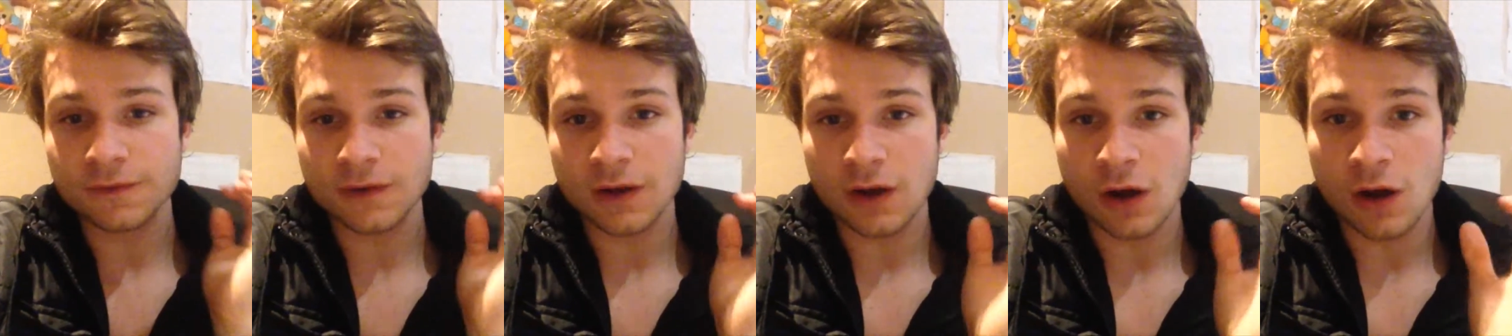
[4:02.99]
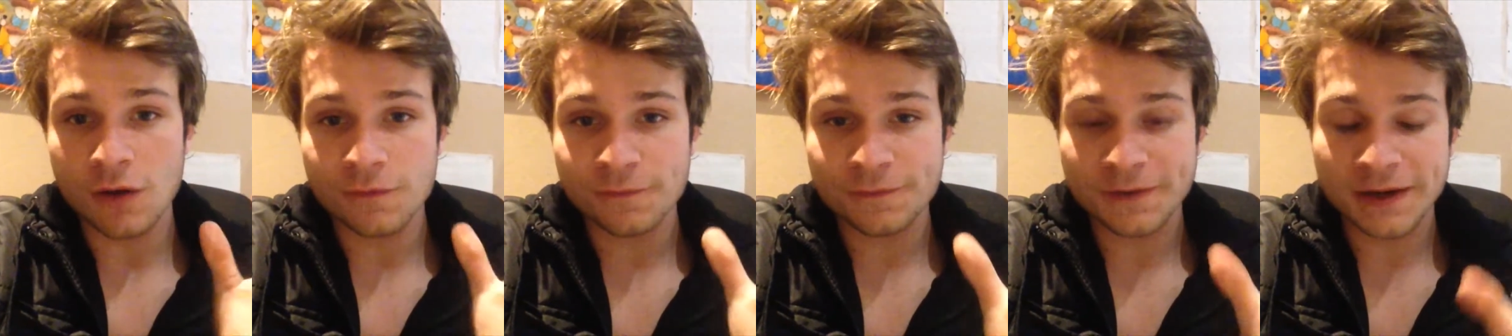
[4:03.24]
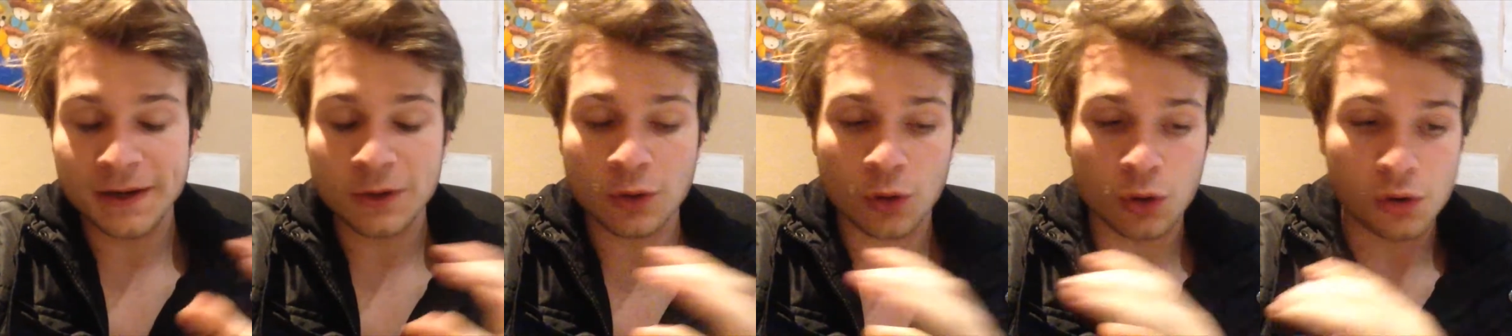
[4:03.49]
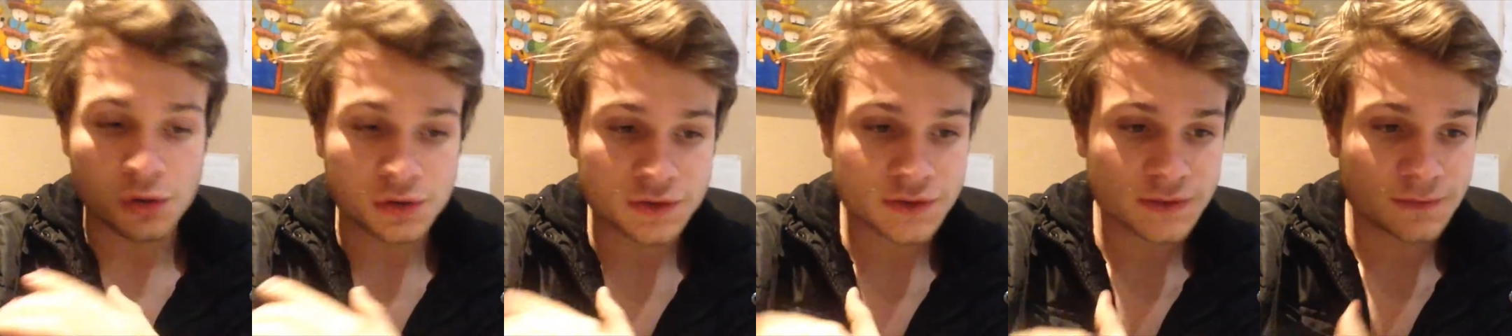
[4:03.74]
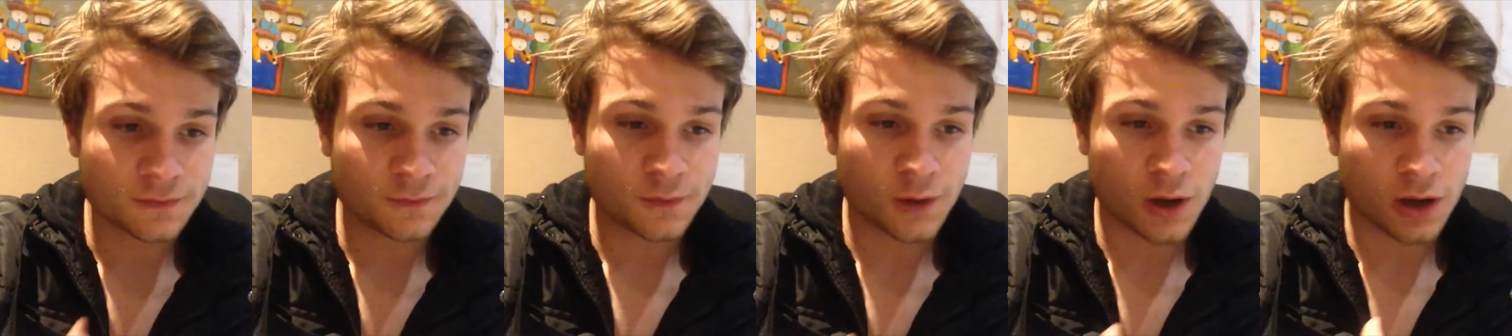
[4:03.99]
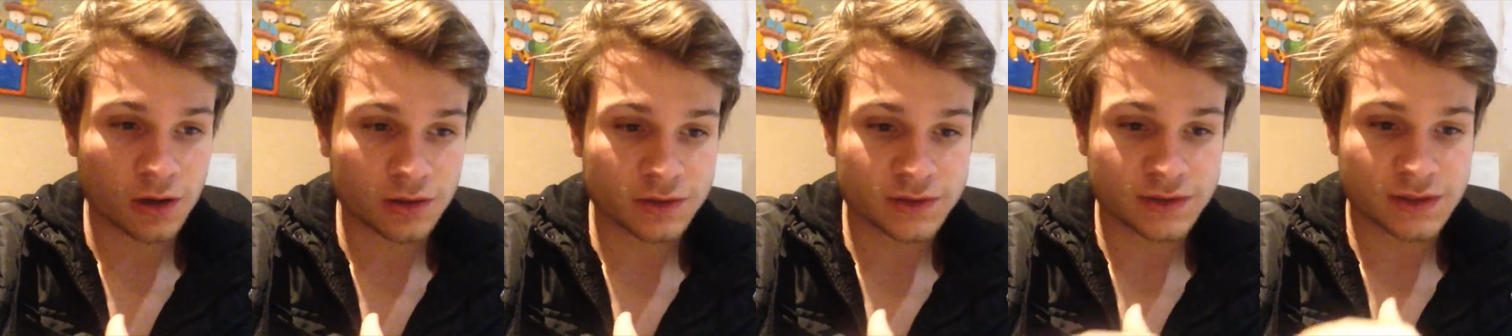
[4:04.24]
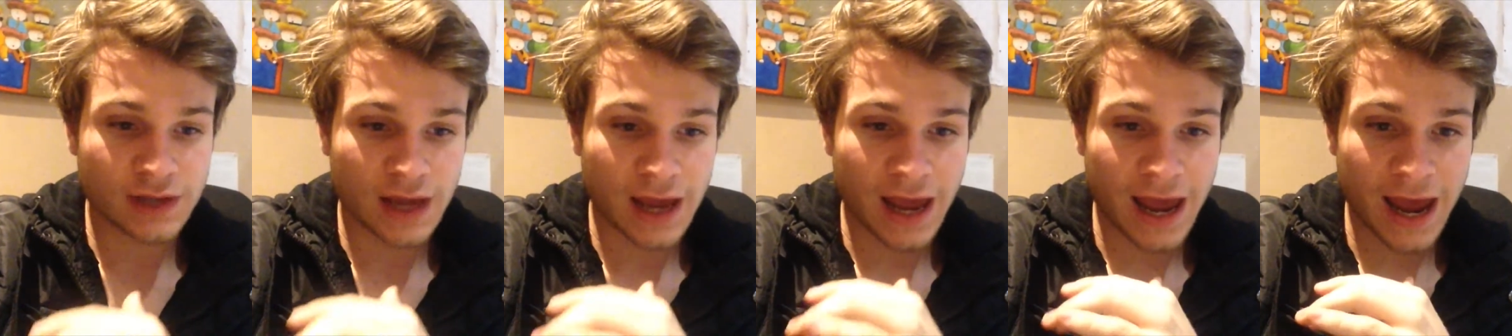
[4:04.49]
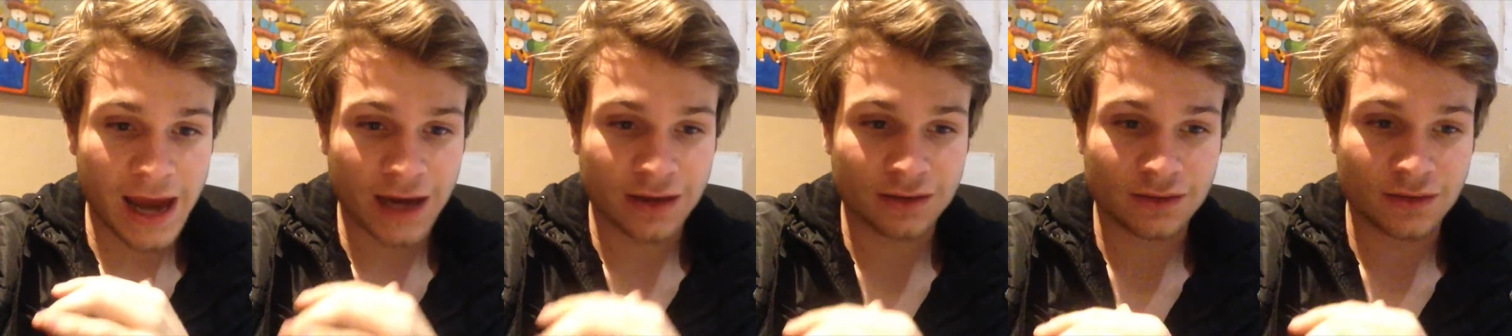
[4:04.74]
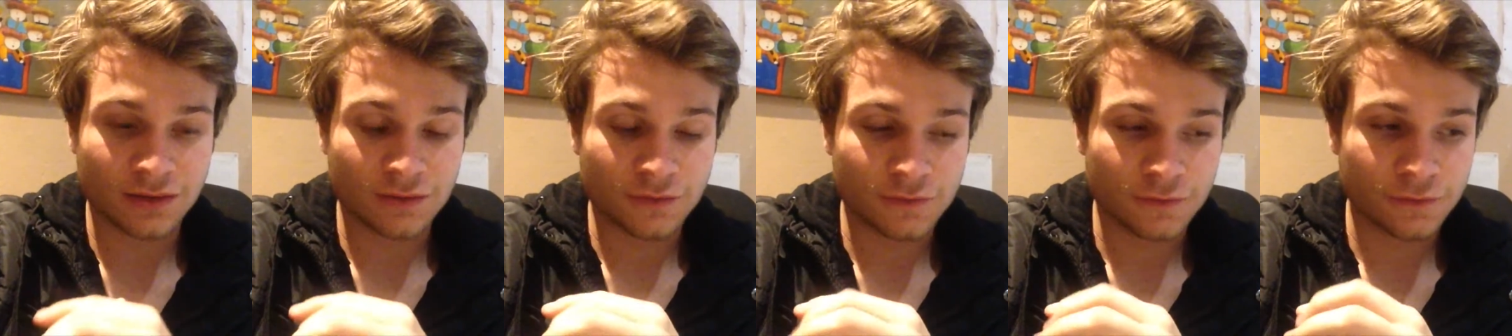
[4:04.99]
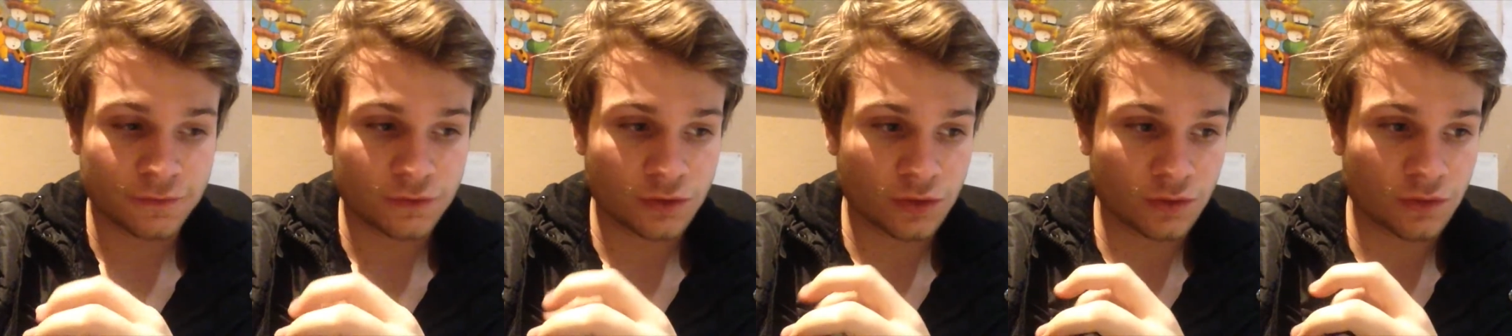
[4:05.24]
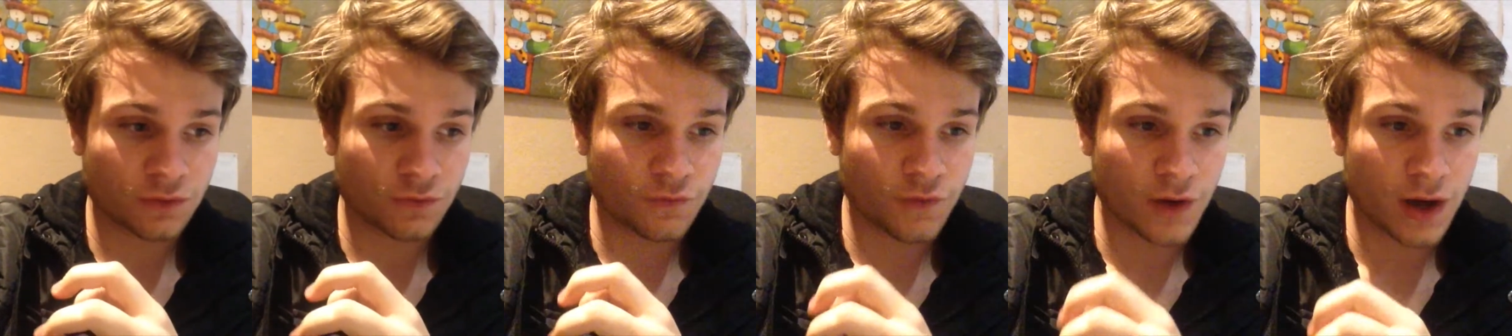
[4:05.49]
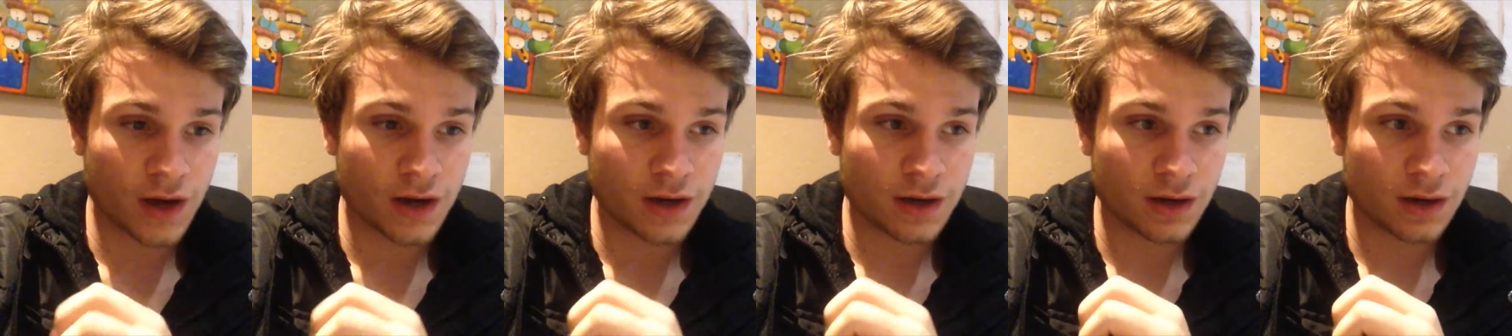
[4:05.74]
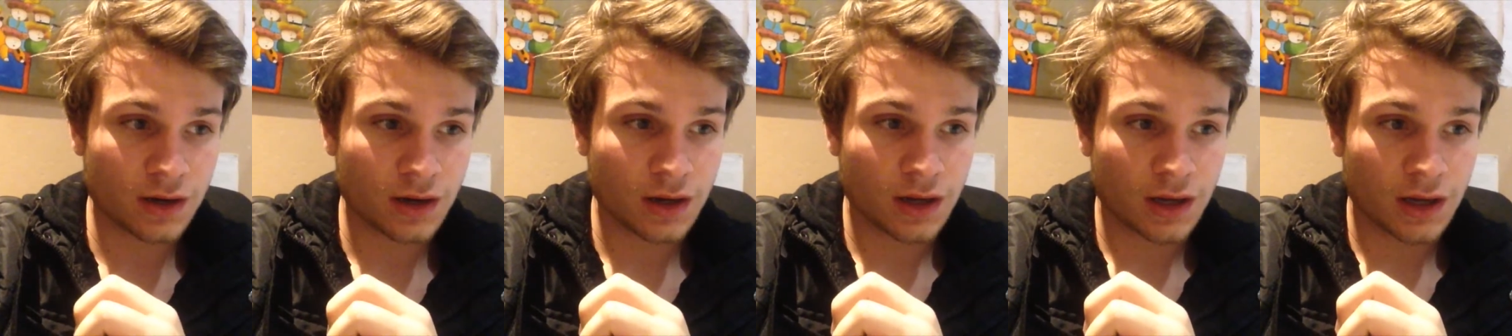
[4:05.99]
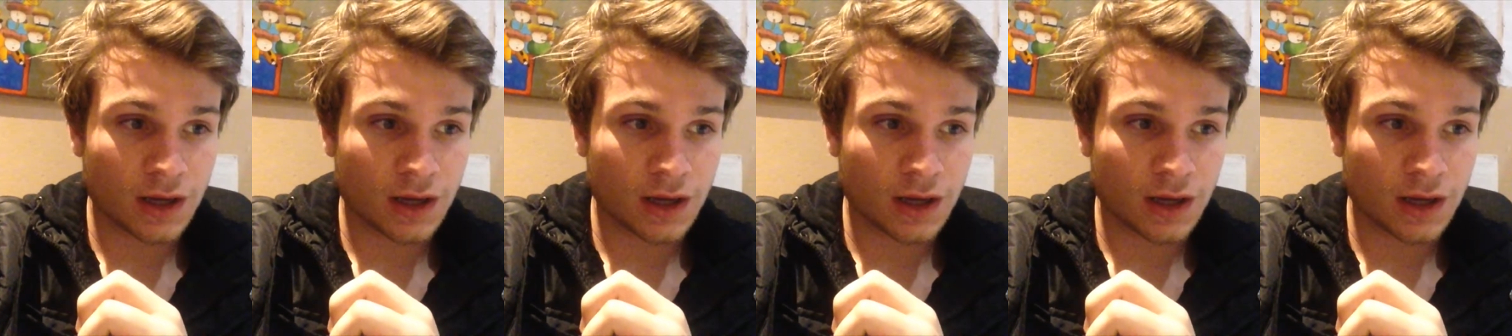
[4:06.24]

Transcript: hopefully awesome vlogs, active, just fun.